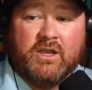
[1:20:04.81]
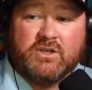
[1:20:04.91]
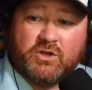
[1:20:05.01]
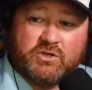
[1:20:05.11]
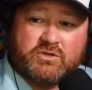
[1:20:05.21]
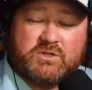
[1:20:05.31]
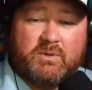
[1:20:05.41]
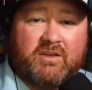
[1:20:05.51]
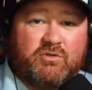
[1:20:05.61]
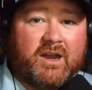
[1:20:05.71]
So it used to
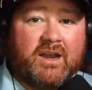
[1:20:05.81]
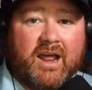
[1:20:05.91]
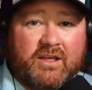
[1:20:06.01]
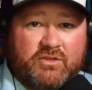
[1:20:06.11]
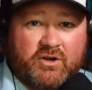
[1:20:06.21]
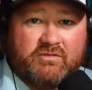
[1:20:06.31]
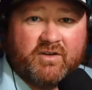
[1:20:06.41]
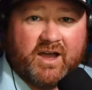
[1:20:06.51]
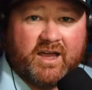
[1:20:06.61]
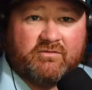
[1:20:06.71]
be if you had a
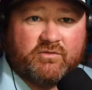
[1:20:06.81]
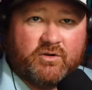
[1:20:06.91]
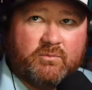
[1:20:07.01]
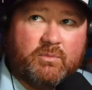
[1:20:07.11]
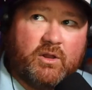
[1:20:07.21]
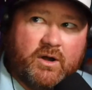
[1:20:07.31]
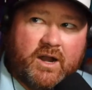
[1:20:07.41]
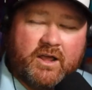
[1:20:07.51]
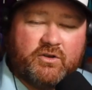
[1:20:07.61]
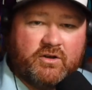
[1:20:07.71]
935 or below a
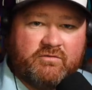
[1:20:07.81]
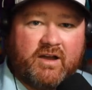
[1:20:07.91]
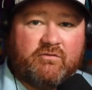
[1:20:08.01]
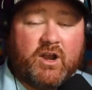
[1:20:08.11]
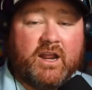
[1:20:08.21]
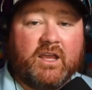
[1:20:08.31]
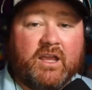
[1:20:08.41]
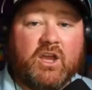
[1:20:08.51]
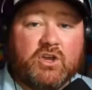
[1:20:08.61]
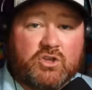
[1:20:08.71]
935 rating,
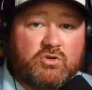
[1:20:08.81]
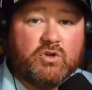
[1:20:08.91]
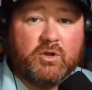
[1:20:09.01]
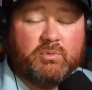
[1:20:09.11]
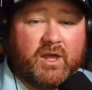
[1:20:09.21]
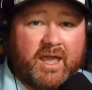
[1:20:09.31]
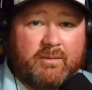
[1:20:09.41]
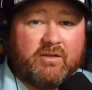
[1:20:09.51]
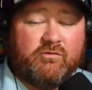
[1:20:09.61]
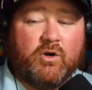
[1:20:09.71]
you could play
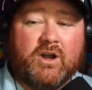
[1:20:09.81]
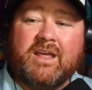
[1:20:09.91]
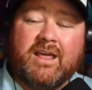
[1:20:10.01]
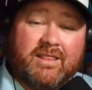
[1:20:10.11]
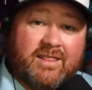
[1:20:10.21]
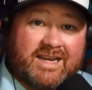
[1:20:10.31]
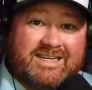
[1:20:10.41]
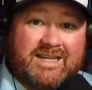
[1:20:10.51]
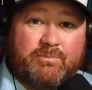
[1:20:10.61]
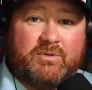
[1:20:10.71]
MA 40. They
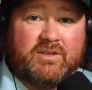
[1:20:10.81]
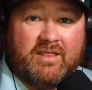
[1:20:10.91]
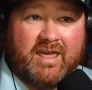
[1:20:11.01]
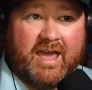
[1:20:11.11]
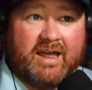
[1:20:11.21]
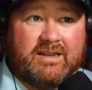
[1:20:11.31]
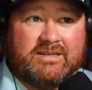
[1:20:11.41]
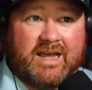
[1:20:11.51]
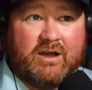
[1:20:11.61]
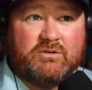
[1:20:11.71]
dipped that
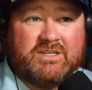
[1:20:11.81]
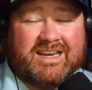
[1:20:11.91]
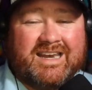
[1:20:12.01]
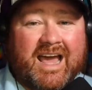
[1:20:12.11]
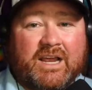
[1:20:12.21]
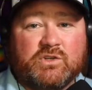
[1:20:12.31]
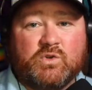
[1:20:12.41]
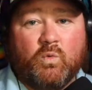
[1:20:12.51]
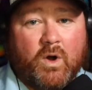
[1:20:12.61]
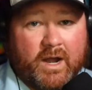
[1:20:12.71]
down to
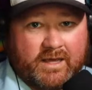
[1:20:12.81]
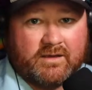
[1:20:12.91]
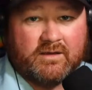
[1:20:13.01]
920.